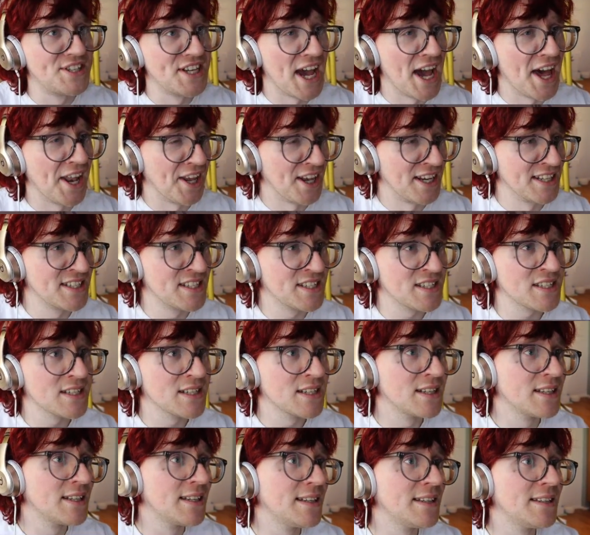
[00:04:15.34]
Denis.
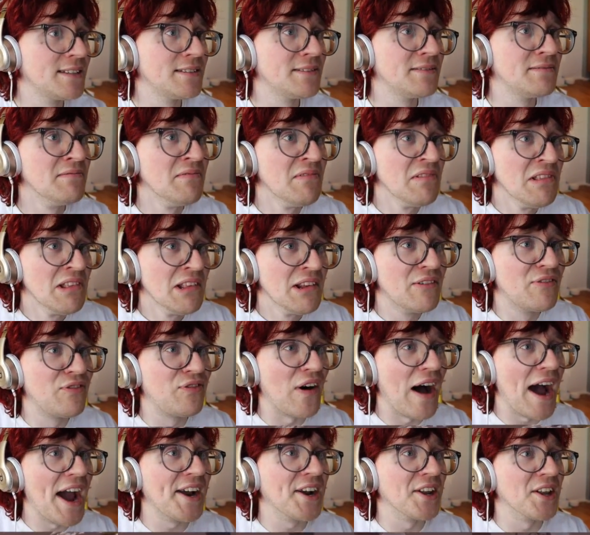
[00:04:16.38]
My best oh, friend.
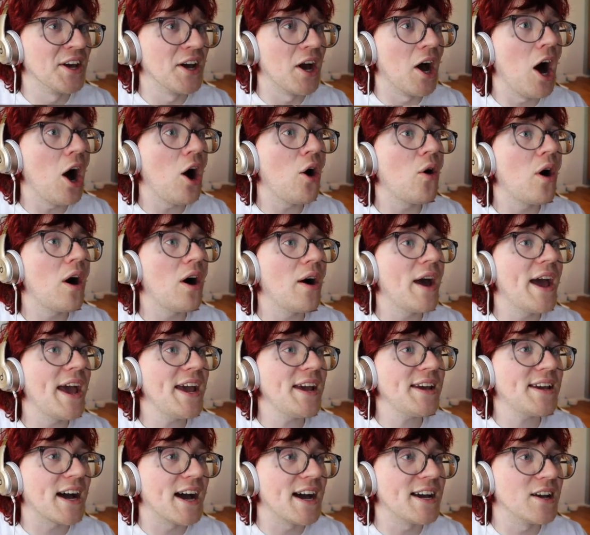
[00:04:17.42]
Finally! Oh, oh,
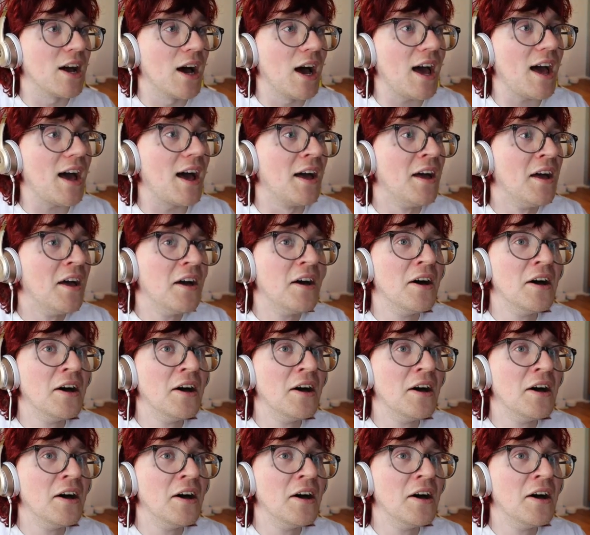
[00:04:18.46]
hey, guys! Ah!